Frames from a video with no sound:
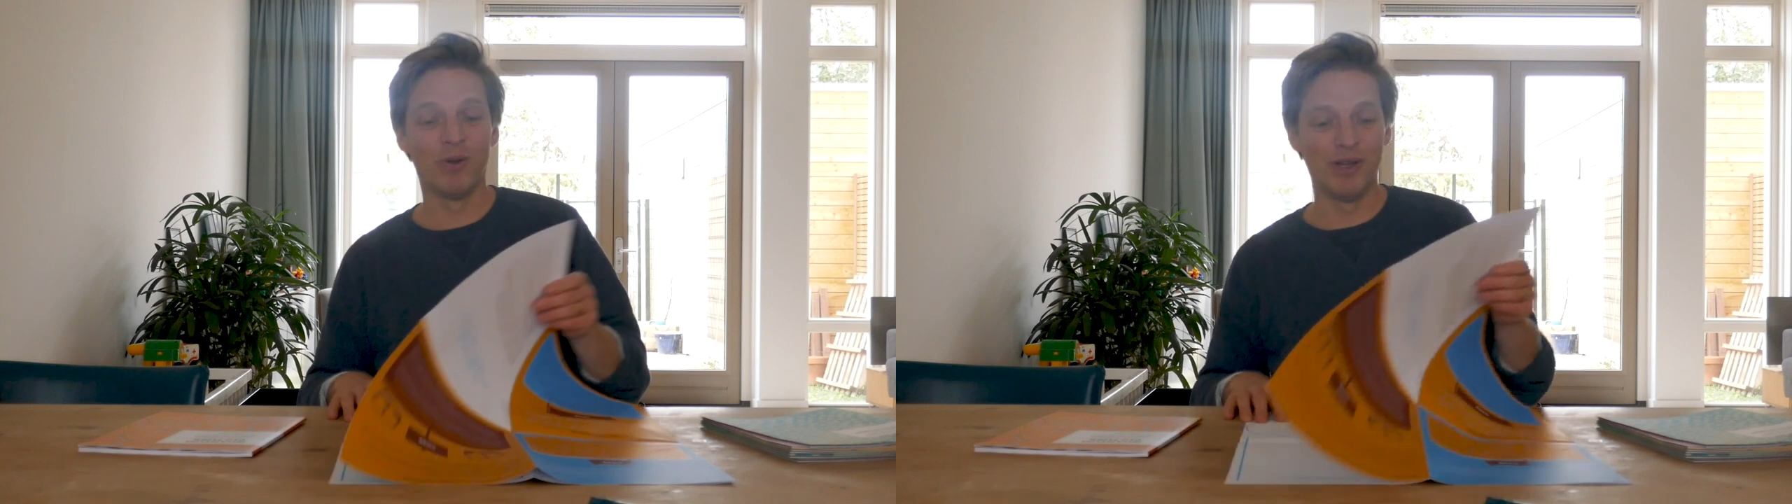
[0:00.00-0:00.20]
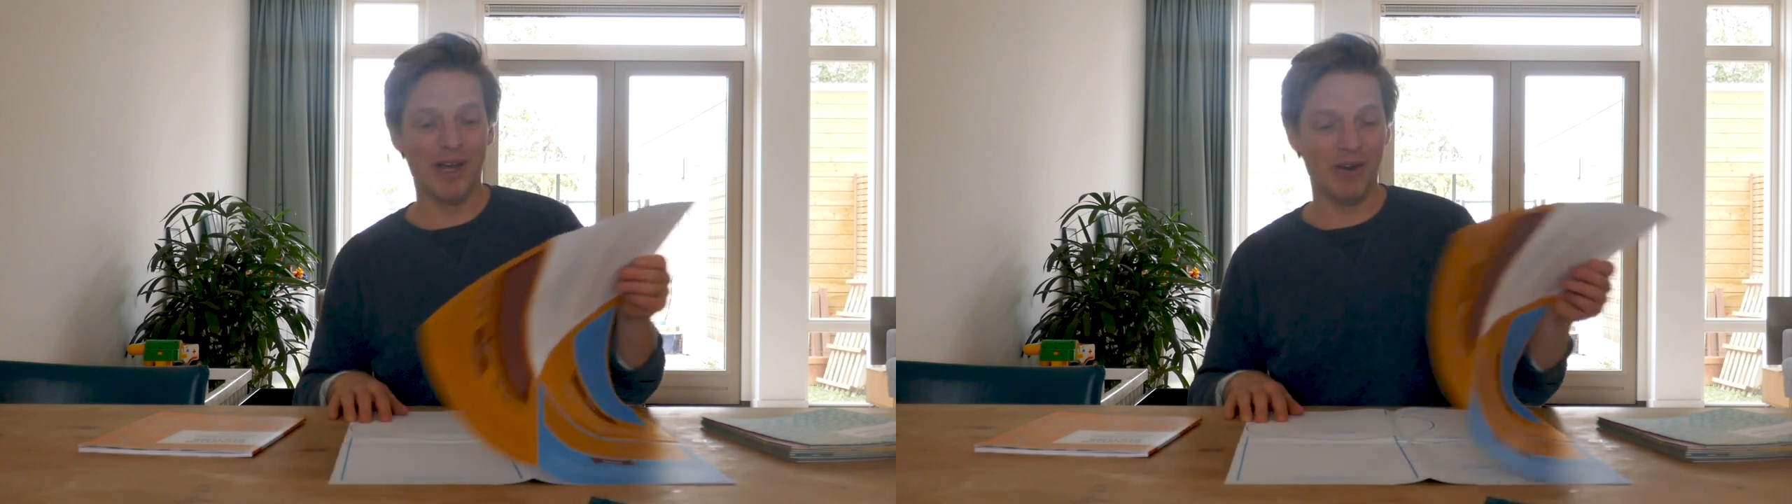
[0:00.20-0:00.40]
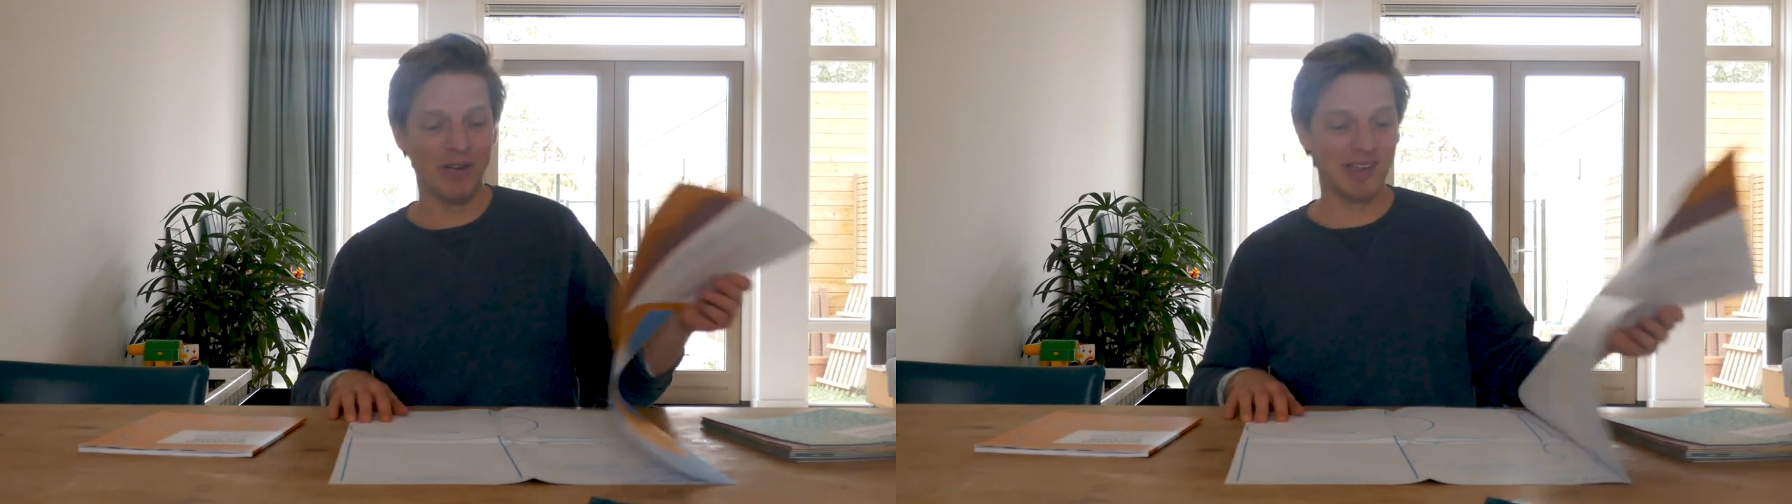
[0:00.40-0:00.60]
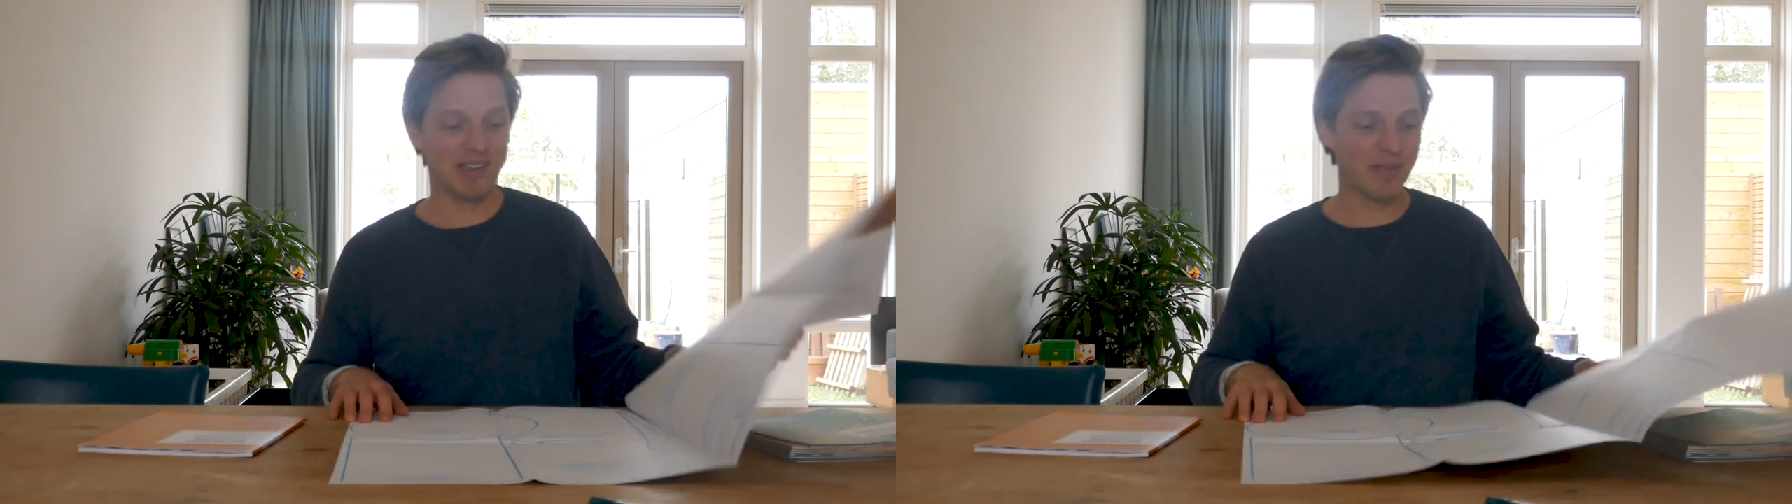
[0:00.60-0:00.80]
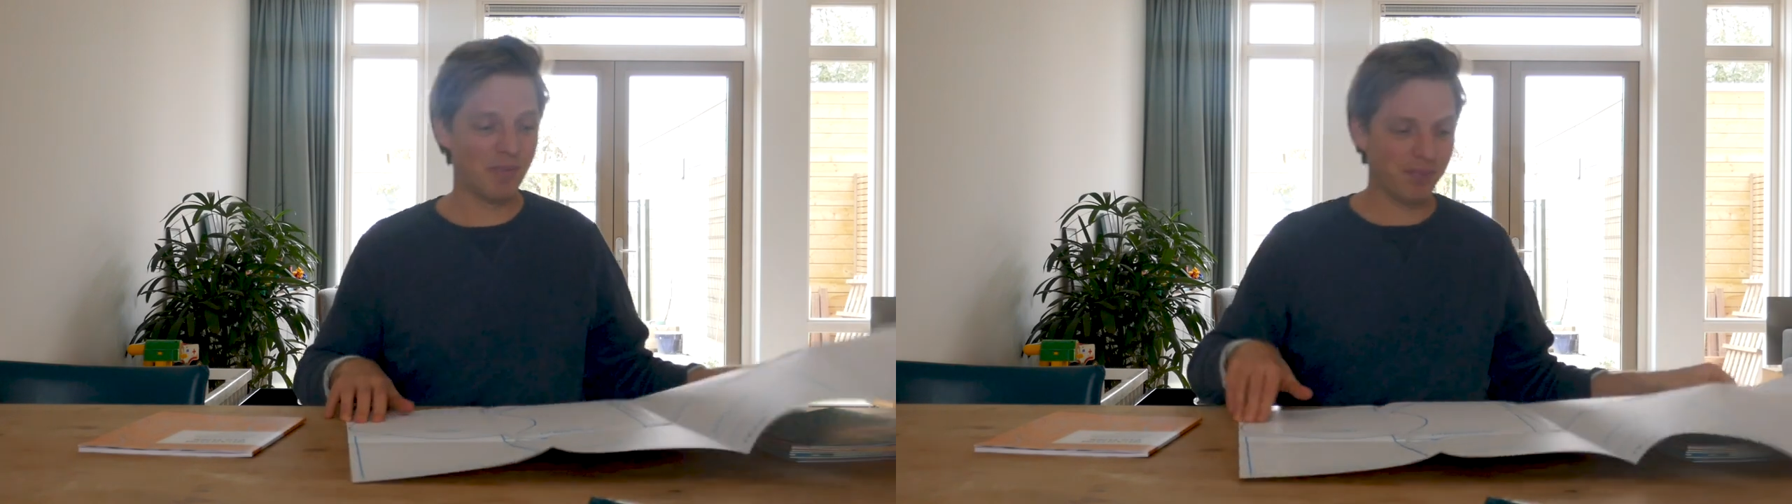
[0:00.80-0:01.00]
foldout is,